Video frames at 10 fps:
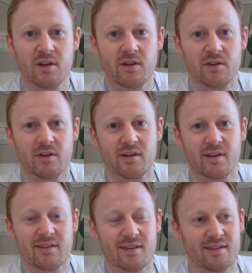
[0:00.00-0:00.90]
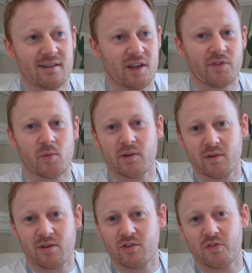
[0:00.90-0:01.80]
You know, it's, it's a difficult one
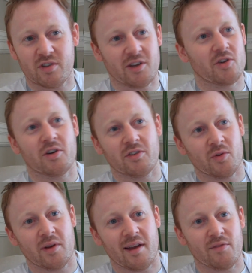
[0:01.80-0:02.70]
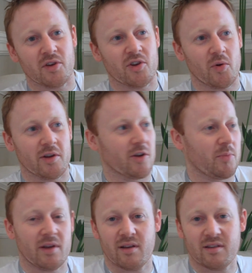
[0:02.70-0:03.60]
because obviously you can go out and do an NVQ and you can
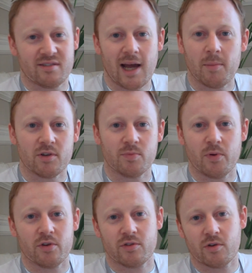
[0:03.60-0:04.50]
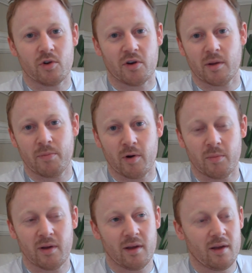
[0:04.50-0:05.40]
be a sandwich person or cook in a
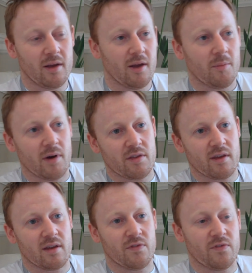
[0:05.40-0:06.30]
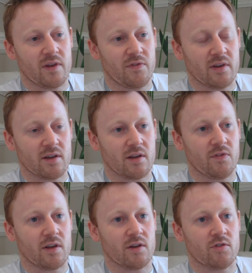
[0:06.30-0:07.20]
pub, but I think if if you can if
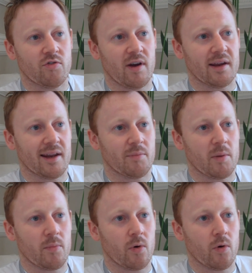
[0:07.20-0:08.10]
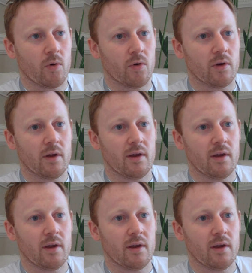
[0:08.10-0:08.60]
you can try and get a bit more